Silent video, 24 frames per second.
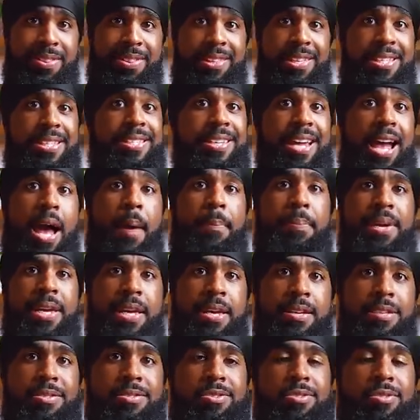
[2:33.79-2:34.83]
The top
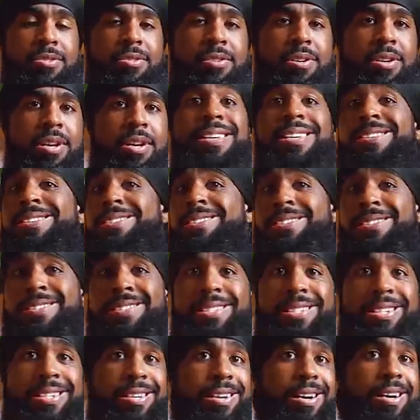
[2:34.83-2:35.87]
answer is
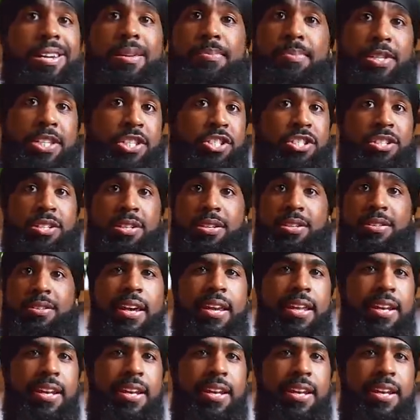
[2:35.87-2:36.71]
gonna be cheese.